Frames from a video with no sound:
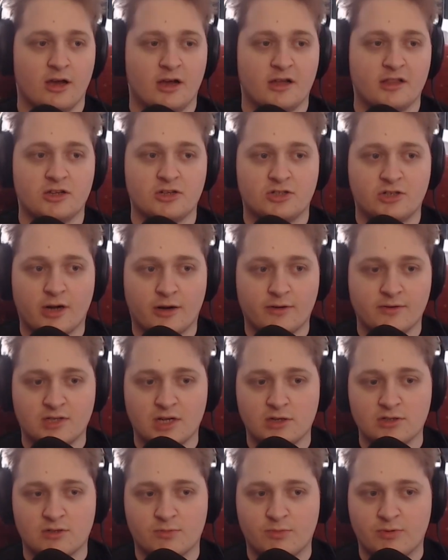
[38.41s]
And then Sharon
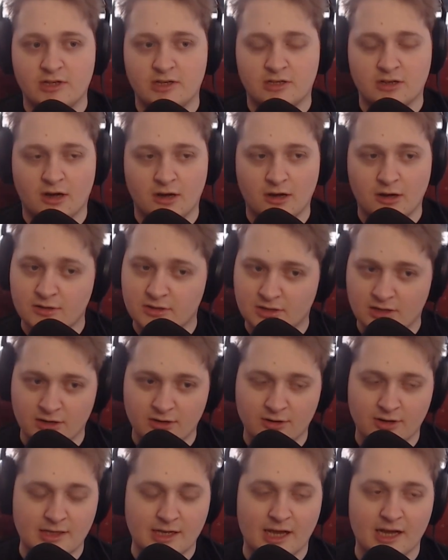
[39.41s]
tells the police, oh,
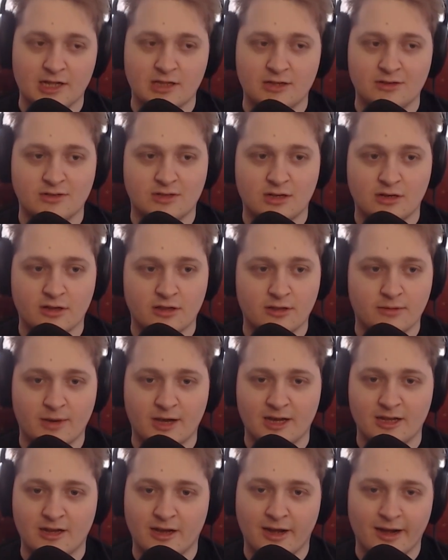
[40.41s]
yeah, I can't lose another
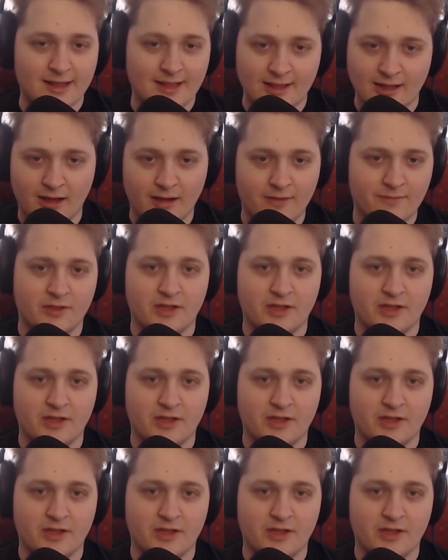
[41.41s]
man I love.